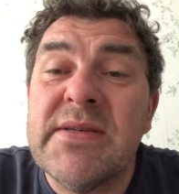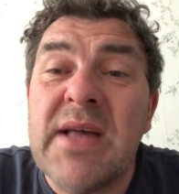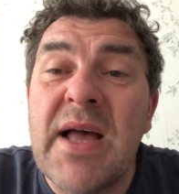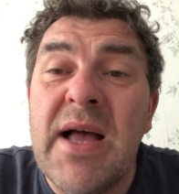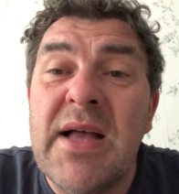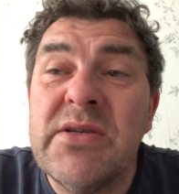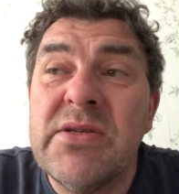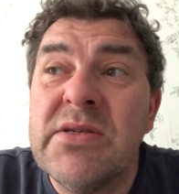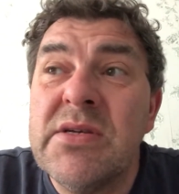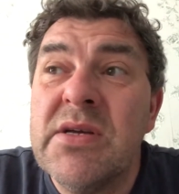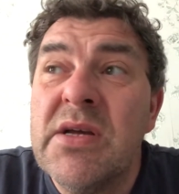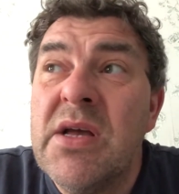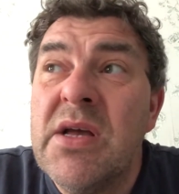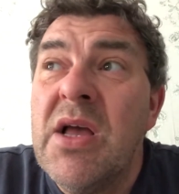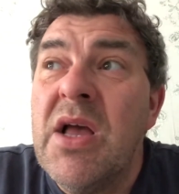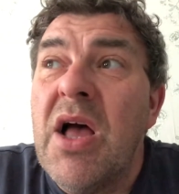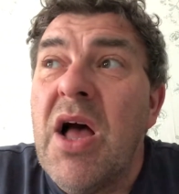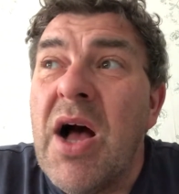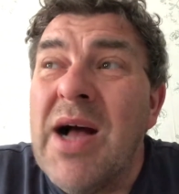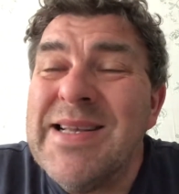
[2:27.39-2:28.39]
And
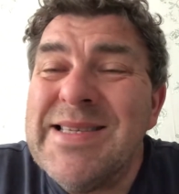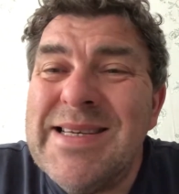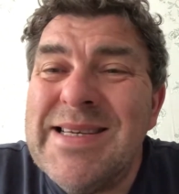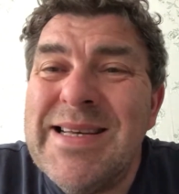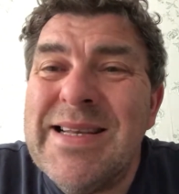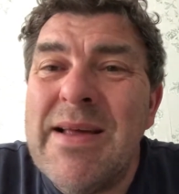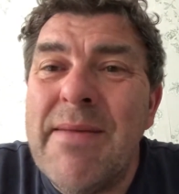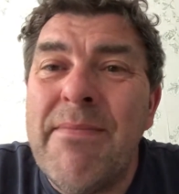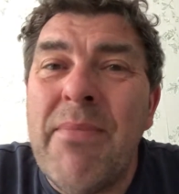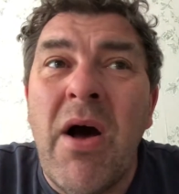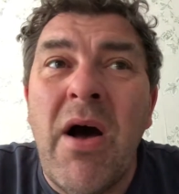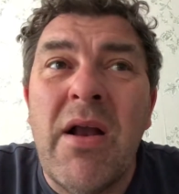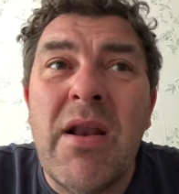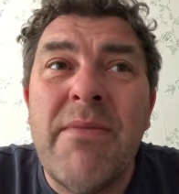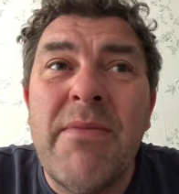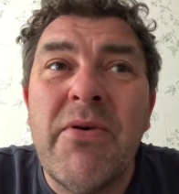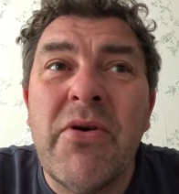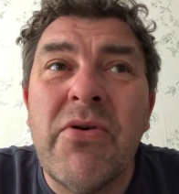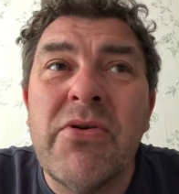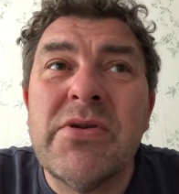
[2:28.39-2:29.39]
I did it partly
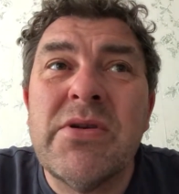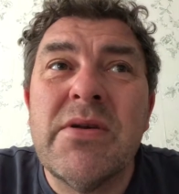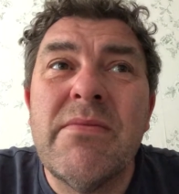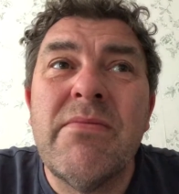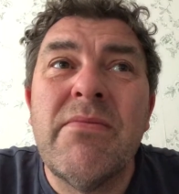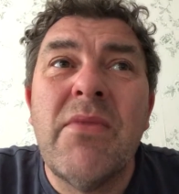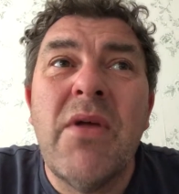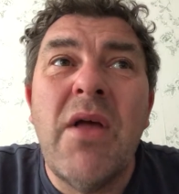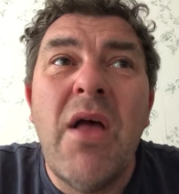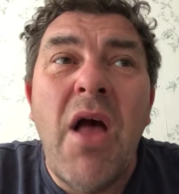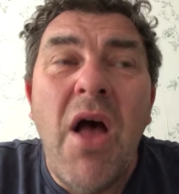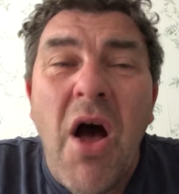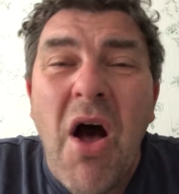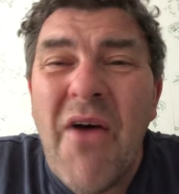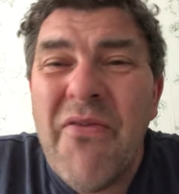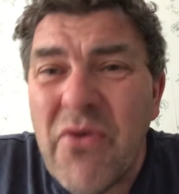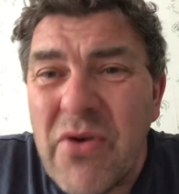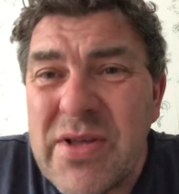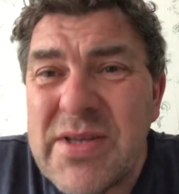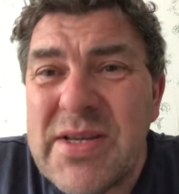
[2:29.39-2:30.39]
because
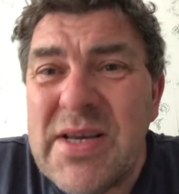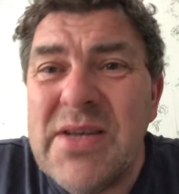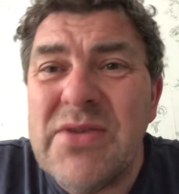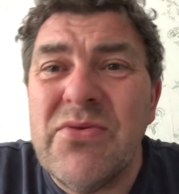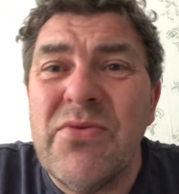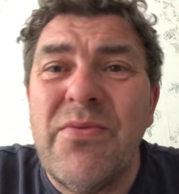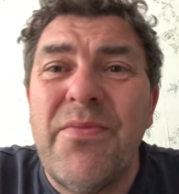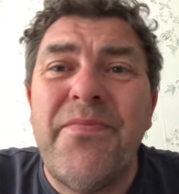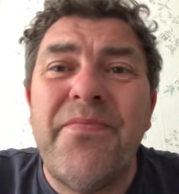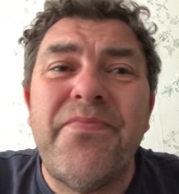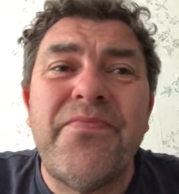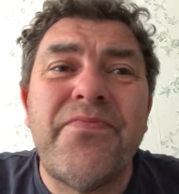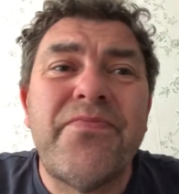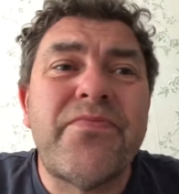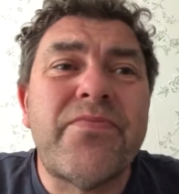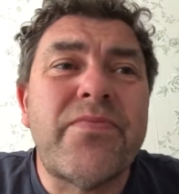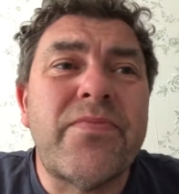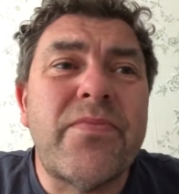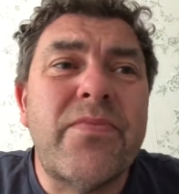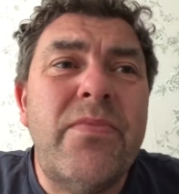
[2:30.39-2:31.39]
I've got a diesel,
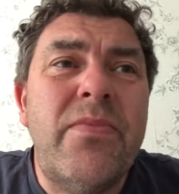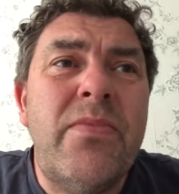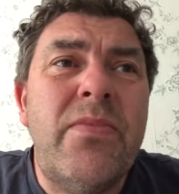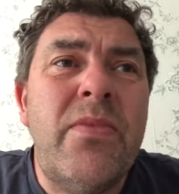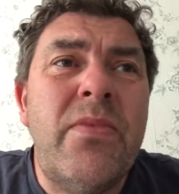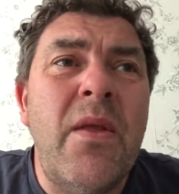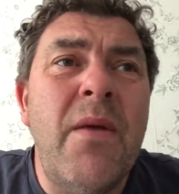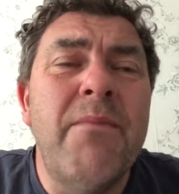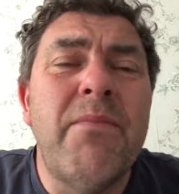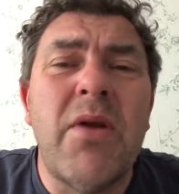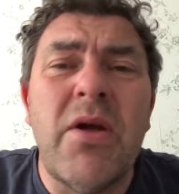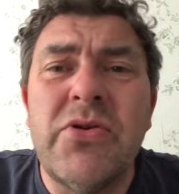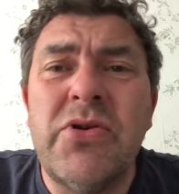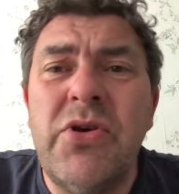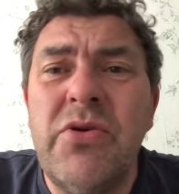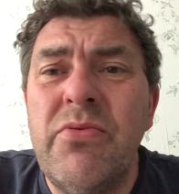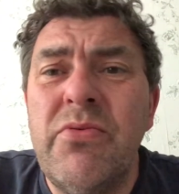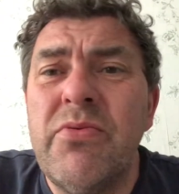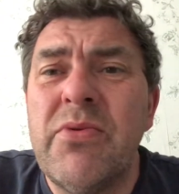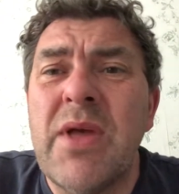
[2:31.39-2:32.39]
but I
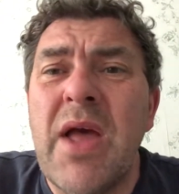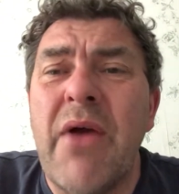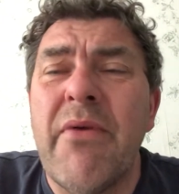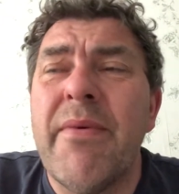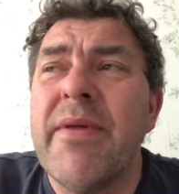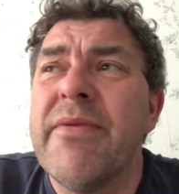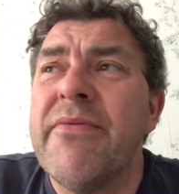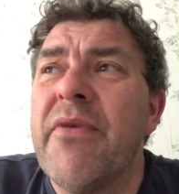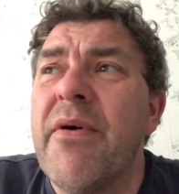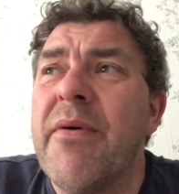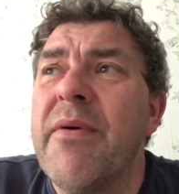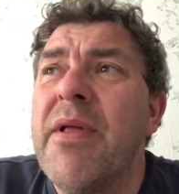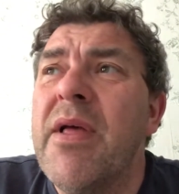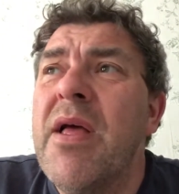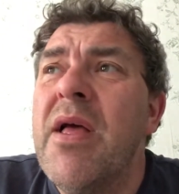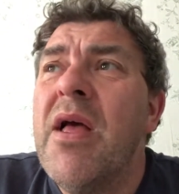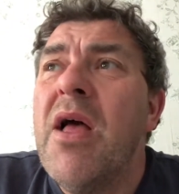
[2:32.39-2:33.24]
do care about the environment.